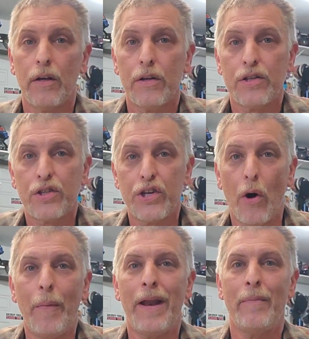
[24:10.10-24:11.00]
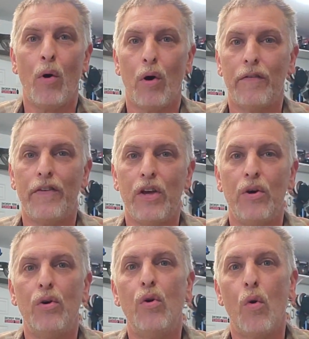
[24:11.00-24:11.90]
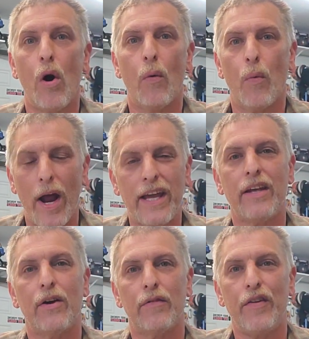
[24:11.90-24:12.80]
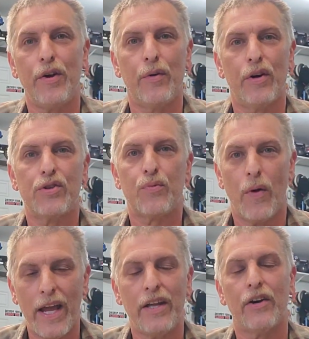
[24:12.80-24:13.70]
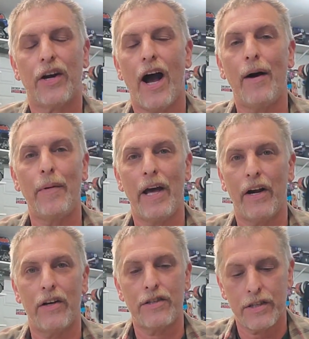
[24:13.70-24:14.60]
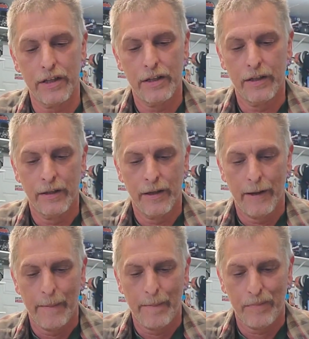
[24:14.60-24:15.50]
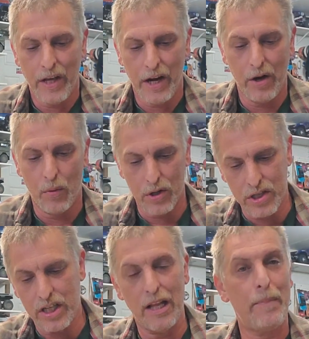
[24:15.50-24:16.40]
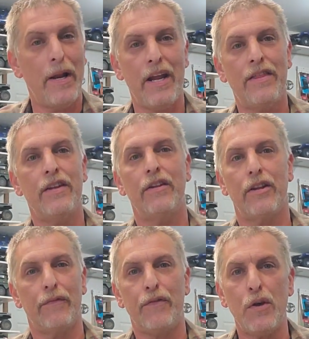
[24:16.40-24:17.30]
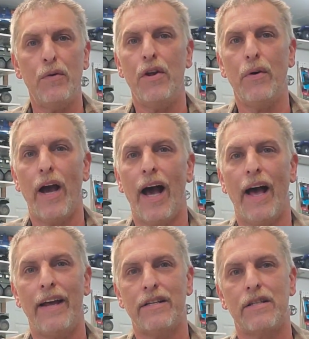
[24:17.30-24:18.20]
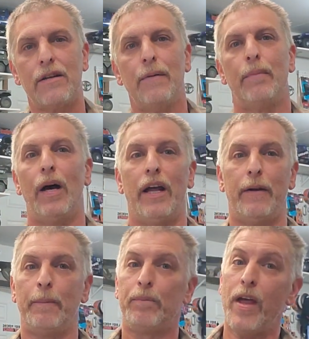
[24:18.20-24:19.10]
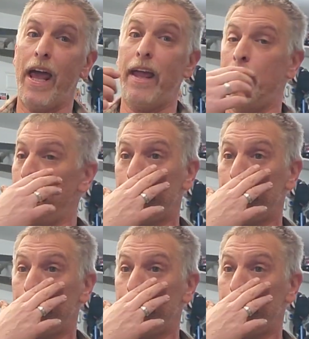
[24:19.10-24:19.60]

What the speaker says: so many more of you who are regular viewers, regular commenters. You know, we're slipping in the few new guys, but hey,